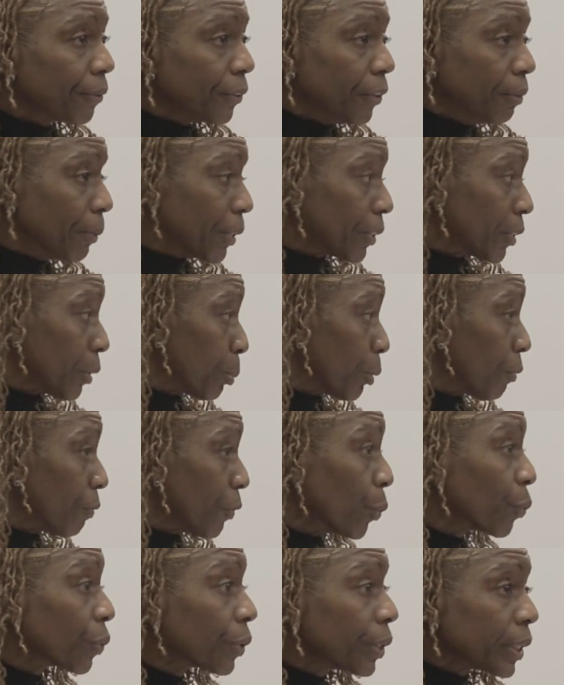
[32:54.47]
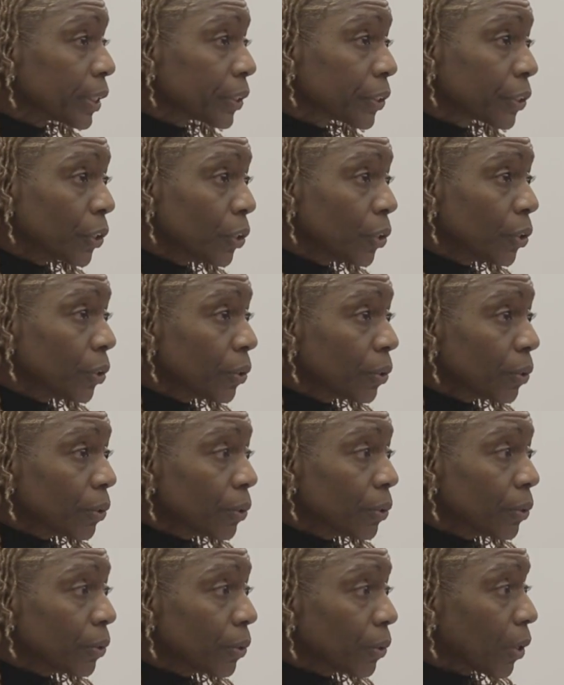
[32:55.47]
you must have provoked this
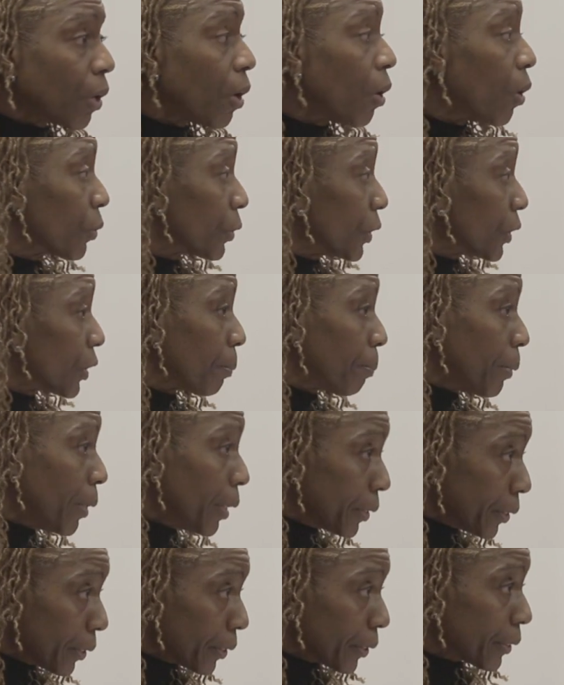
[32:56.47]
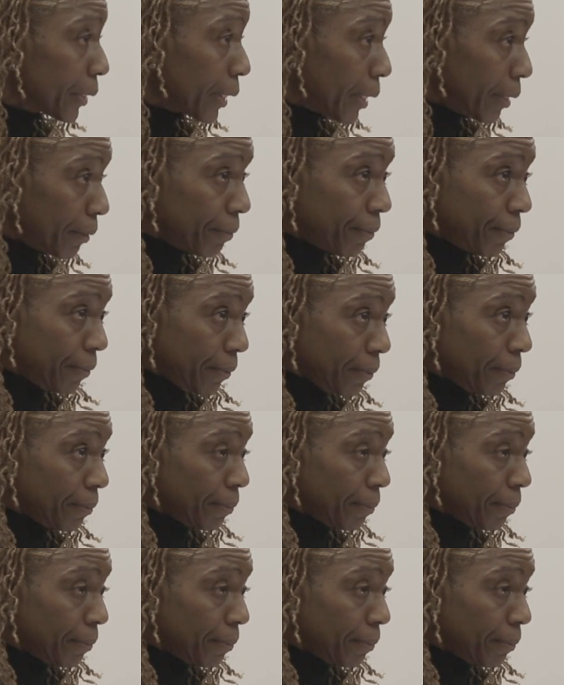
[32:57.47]
or called this upon yourself.